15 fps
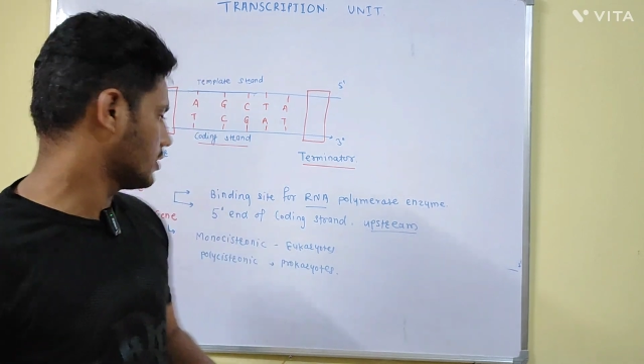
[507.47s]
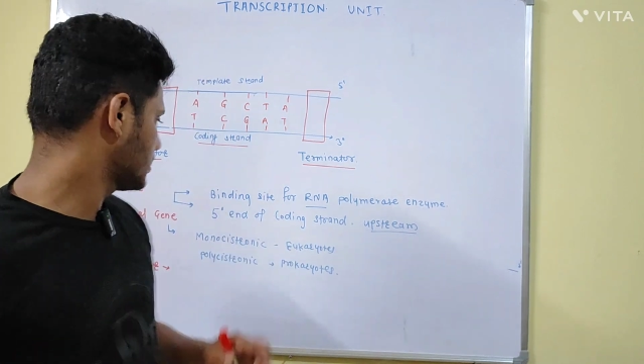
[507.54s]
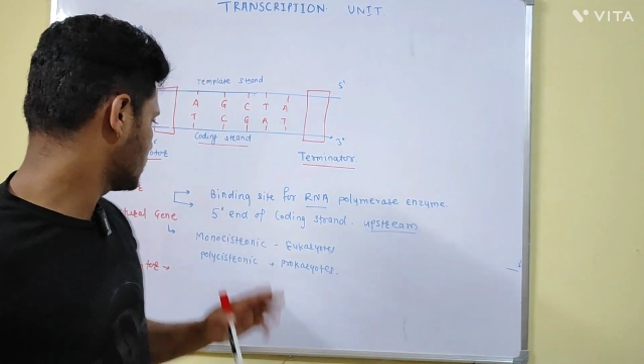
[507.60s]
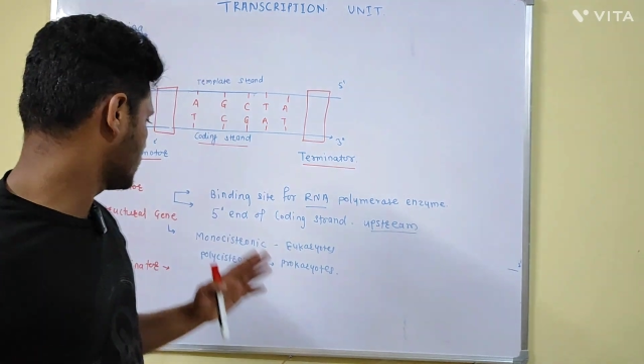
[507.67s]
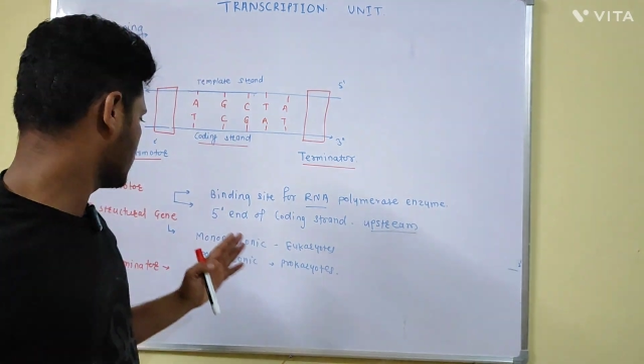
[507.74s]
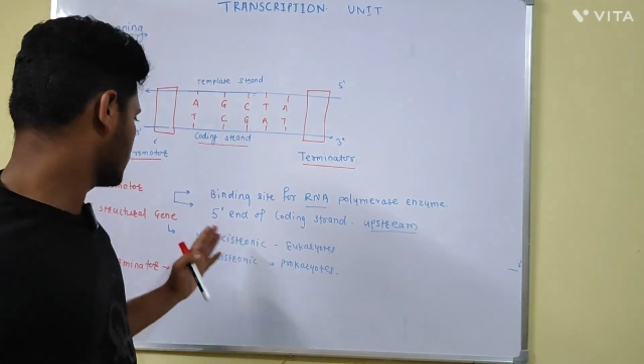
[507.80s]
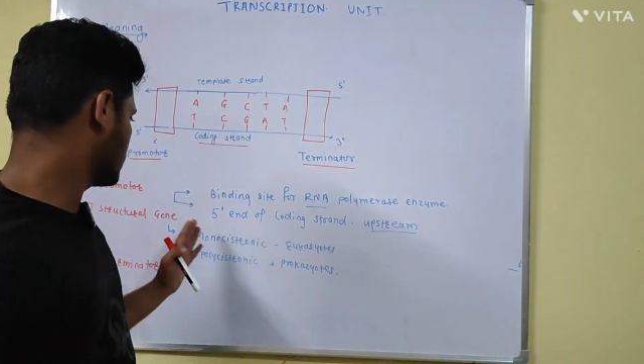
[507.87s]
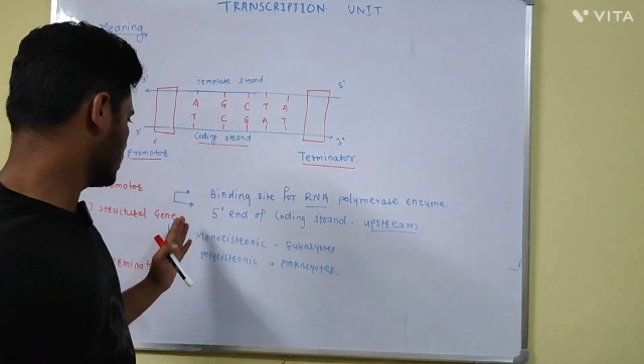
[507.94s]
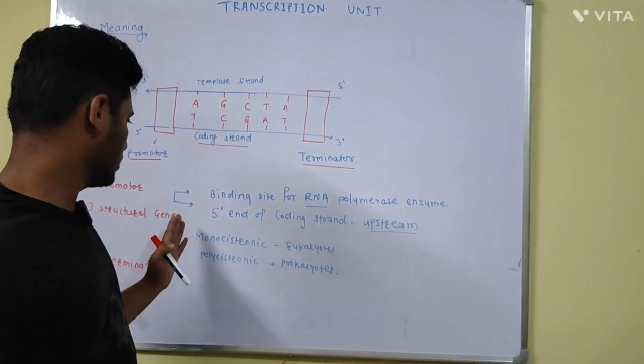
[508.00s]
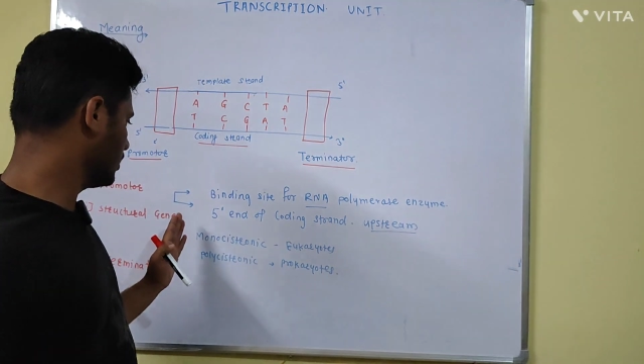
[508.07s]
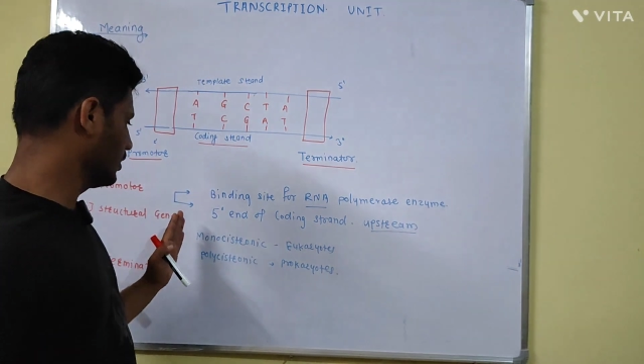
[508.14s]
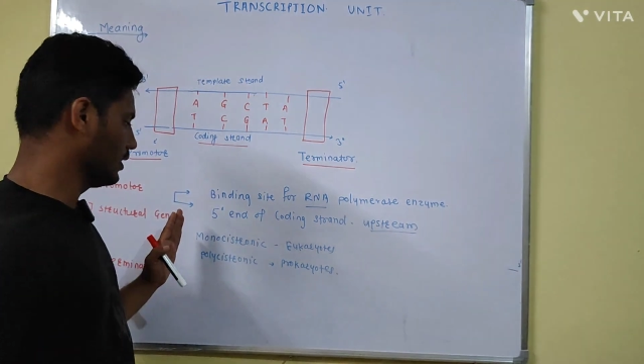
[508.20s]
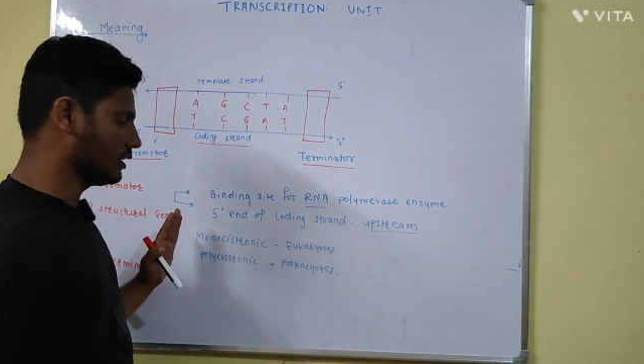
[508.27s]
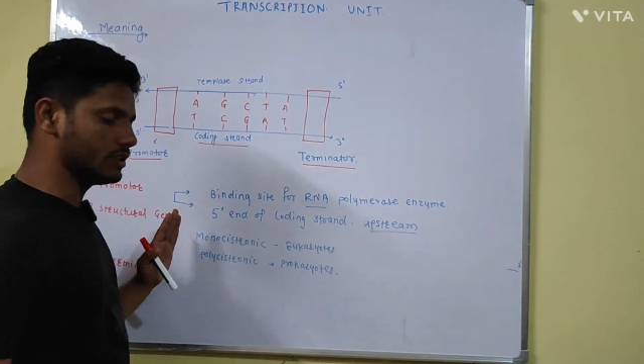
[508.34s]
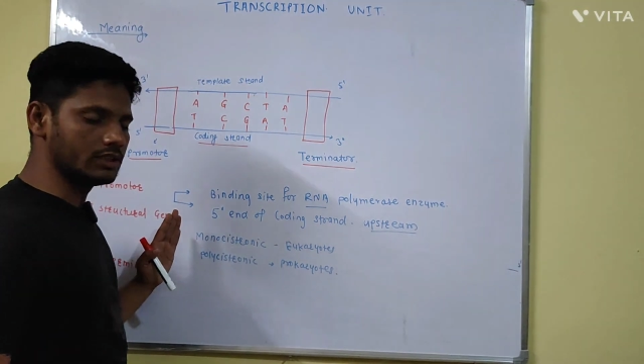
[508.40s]
or
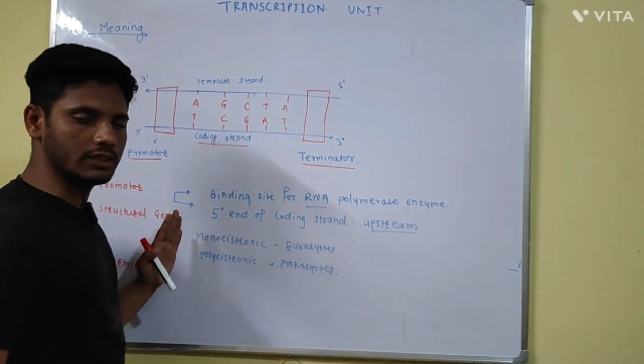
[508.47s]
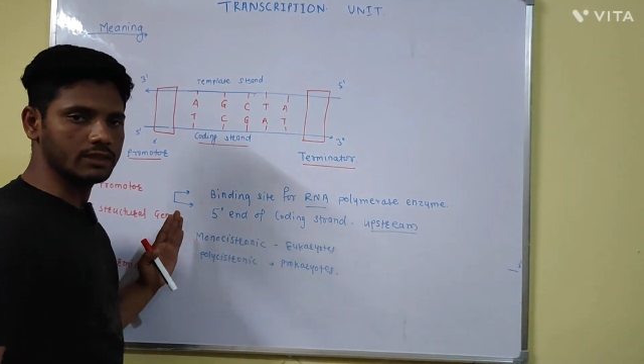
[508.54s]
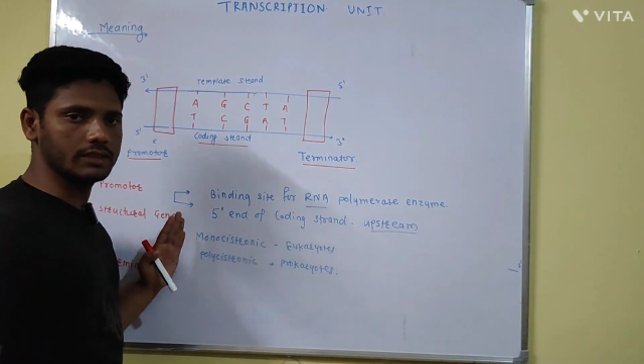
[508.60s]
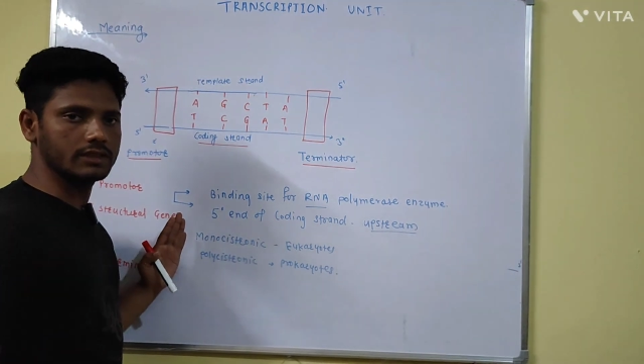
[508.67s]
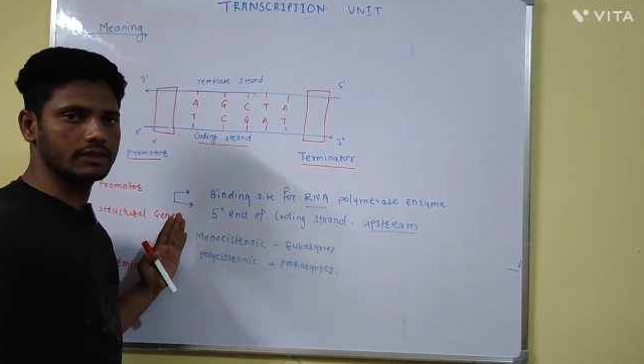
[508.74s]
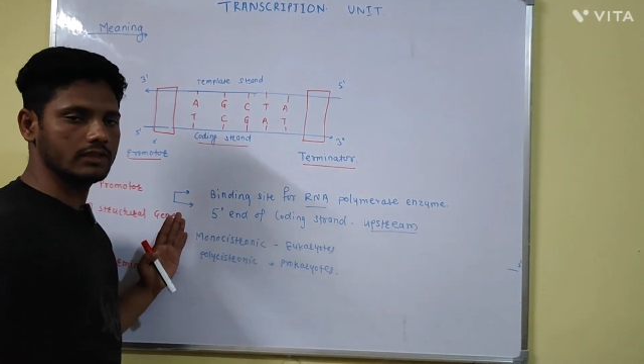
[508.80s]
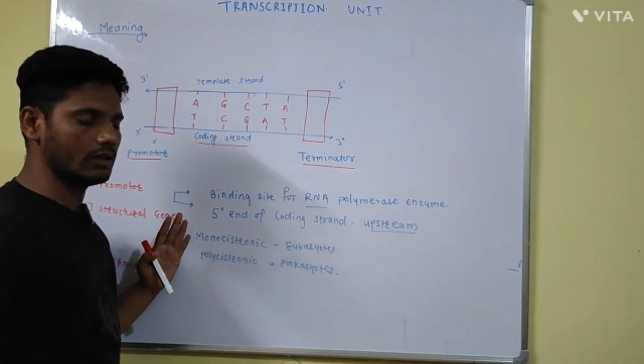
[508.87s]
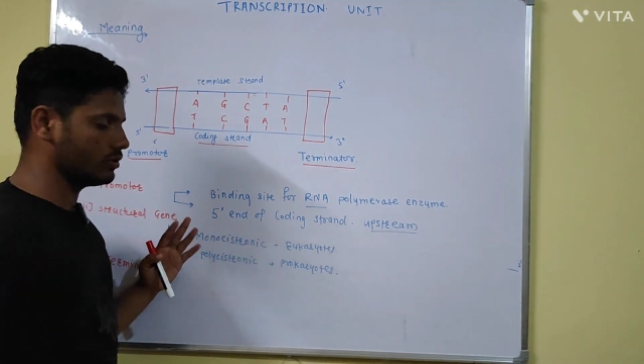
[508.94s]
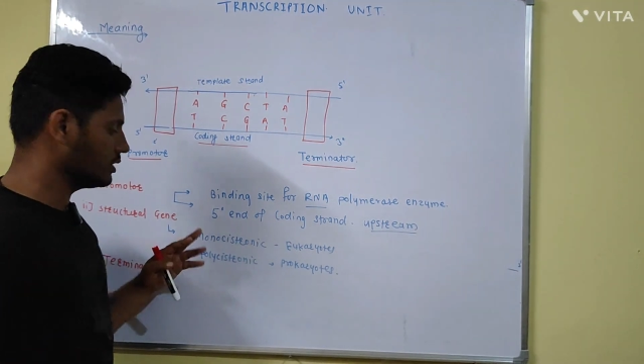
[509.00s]
structural genes.